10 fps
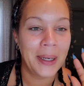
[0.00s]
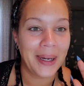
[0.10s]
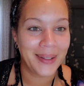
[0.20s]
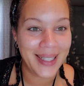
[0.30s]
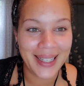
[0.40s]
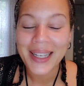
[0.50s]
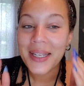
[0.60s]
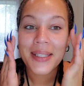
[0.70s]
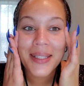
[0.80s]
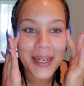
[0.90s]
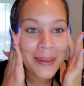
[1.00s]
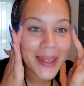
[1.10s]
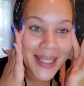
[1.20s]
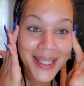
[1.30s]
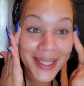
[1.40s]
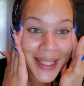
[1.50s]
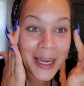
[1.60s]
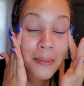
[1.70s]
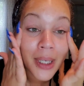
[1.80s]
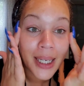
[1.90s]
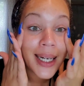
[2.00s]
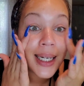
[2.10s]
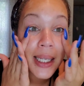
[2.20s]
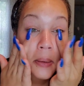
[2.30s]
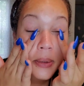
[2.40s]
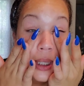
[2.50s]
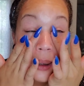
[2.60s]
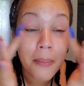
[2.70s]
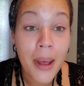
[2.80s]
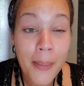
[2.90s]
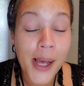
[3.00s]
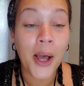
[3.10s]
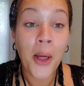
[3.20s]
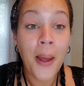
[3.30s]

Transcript: okay, sorry. My son came running and he was like, Mama,